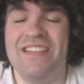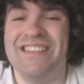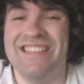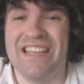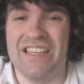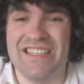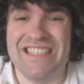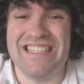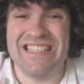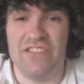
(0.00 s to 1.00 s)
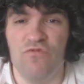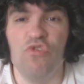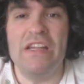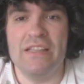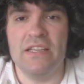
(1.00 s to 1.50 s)
to dig
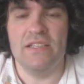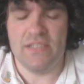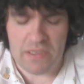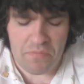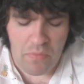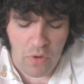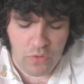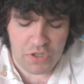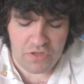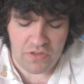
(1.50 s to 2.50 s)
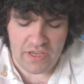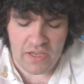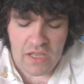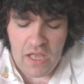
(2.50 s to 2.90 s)
really deep emotionally